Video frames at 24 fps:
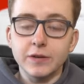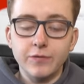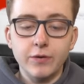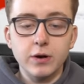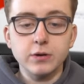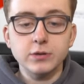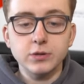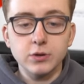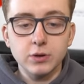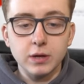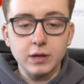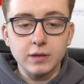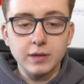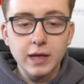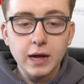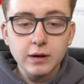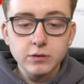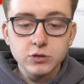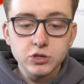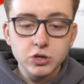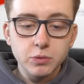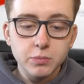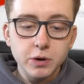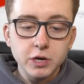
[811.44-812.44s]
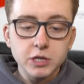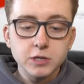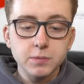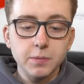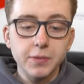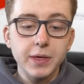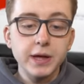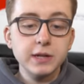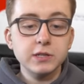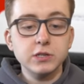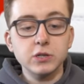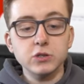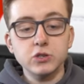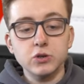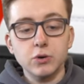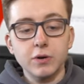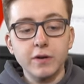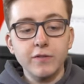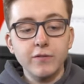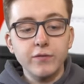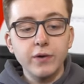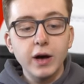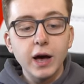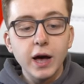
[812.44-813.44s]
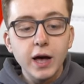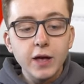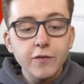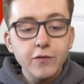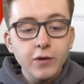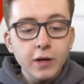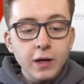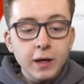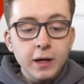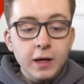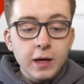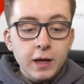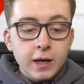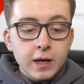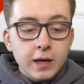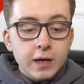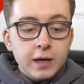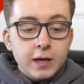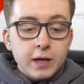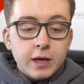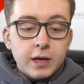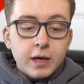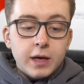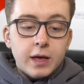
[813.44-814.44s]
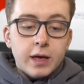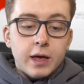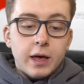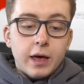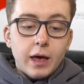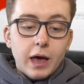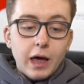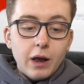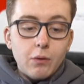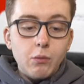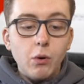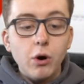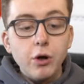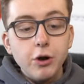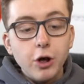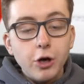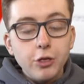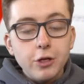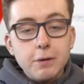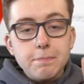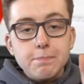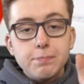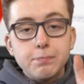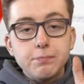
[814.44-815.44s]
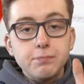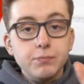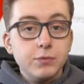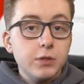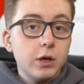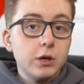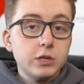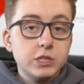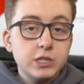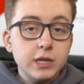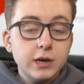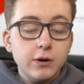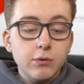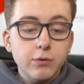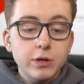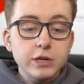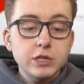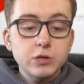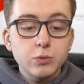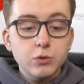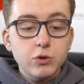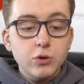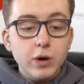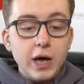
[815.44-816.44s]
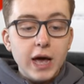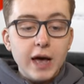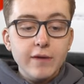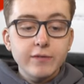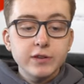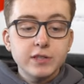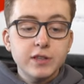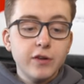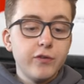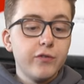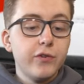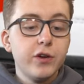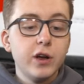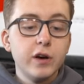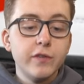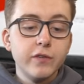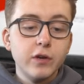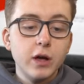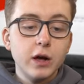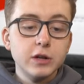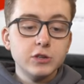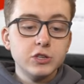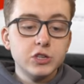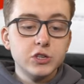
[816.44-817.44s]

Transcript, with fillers: if I was looking down so much, but that's the Jordan 5. And one other sneaker release we do have is the Fear of God